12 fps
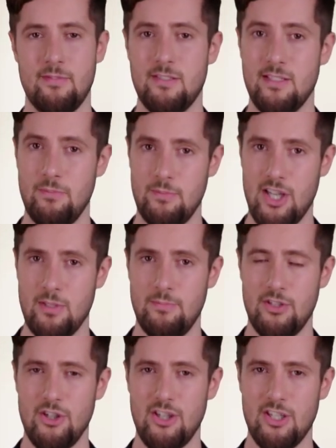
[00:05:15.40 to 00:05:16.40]

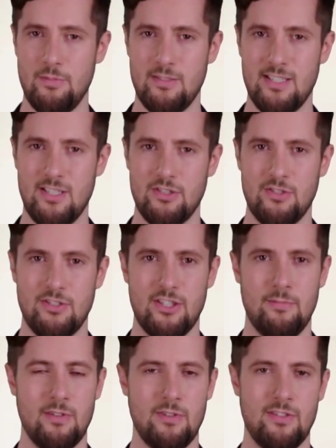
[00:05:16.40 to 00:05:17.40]
Sometimes our expectations
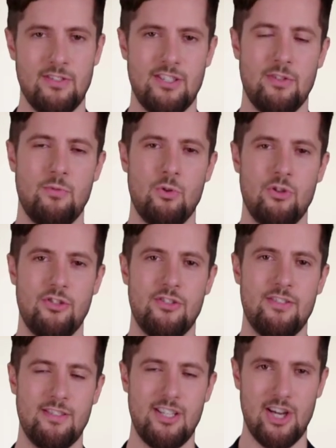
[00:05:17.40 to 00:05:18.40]
can make things seem worse
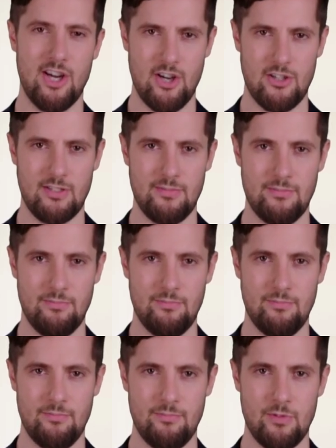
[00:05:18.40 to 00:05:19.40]
than they are.
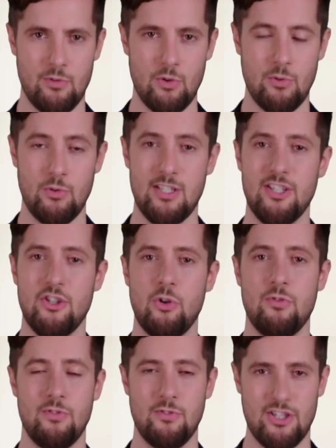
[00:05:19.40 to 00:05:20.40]
When we let
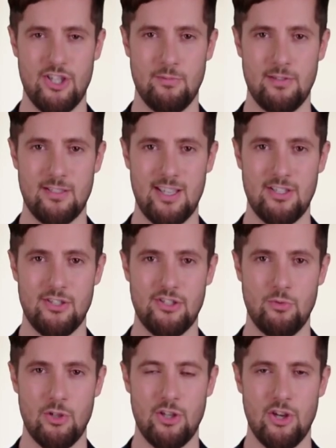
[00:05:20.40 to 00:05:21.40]
go of those
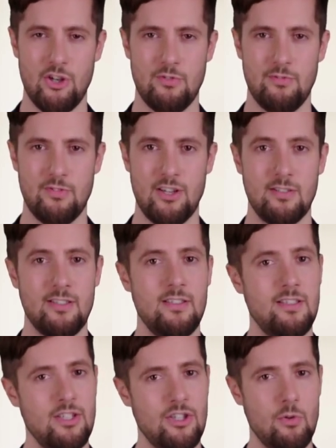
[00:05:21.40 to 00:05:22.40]
expectations, we often find that the
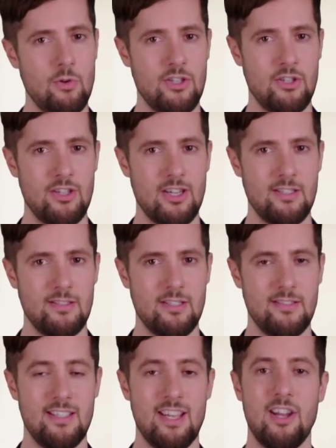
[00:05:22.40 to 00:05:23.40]
situation isn't
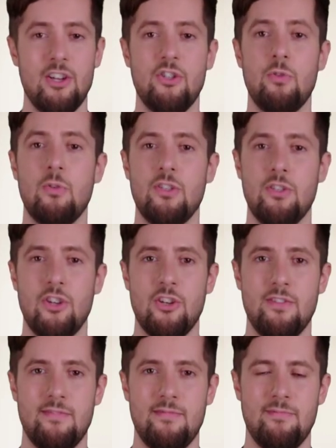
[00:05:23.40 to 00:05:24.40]
as dire as we
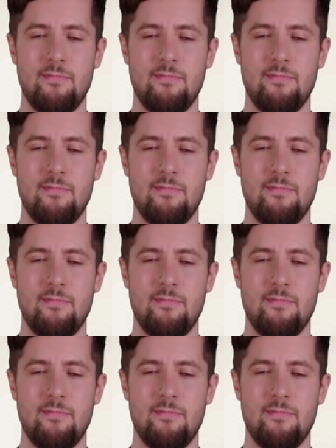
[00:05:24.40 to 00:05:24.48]
thought.